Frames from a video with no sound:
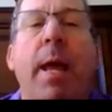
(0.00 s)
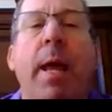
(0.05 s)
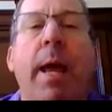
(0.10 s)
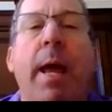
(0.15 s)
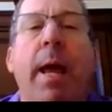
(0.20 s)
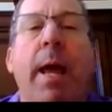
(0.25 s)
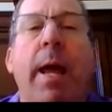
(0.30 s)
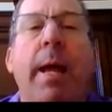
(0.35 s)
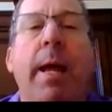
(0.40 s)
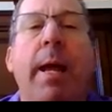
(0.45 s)

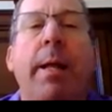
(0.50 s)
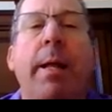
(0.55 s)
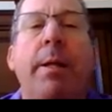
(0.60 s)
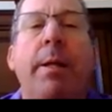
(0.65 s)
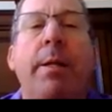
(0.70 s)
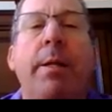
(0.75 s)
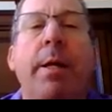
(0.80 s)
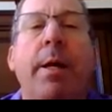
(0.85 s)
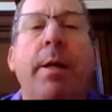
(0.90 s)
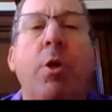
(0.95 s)
And
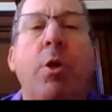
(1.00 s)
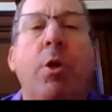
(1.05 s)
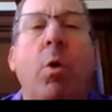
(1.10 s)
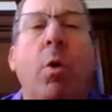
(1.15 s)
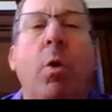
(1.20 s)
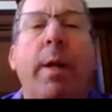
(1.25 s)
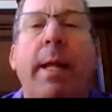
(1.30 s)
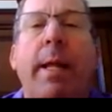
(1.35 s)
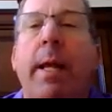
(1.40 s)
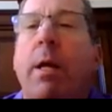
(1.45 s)
the
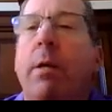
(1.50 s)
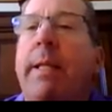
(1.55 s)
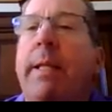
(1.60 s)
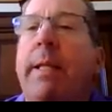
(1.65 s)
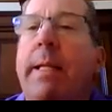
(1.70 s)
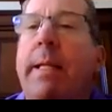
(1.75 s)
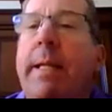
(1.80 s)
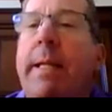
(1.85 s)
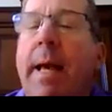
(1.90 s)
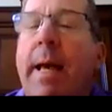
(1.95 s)
court held
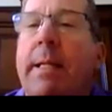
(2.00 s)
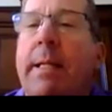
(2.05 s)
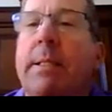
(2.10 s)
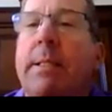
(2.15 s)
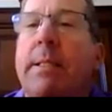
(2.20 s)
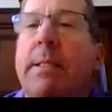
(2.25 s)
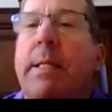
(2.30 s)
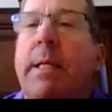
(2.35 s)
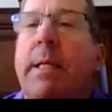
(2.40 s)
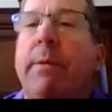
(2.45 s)
that yes,
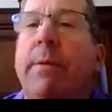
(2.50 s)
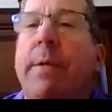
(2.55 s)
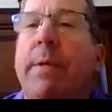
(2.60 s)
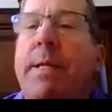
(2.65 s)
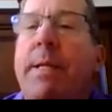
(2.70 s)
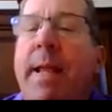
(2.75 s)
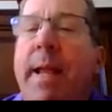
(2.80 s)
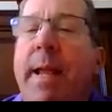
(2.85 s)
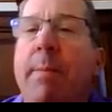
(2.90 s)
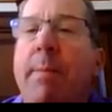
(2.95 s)
if a
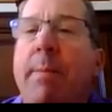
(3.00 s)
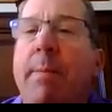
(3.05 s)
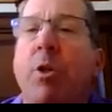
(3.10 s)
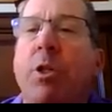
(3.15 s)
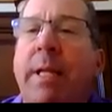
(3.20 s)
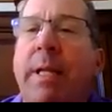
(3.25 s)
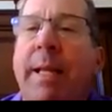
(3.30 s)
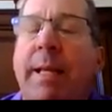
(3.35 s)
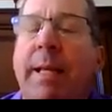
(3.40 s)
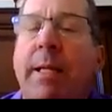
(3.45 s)
neighbor
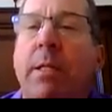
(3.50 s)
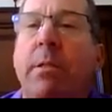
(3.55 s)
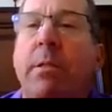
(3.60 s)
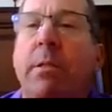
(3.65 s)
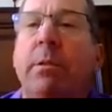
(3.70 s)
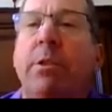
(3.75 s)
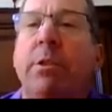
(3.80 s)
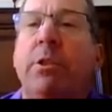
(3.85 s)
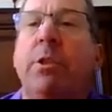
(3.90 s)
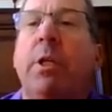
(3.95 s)

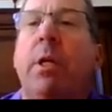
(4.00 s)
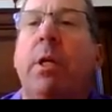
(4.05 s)
tells